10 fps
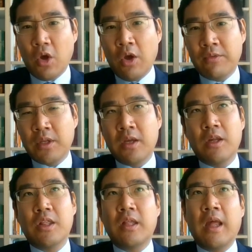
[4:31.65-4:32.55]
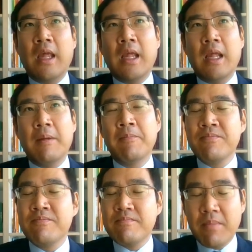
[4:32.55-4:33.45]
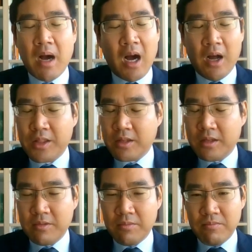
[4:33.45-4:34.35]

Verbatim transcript: over the say past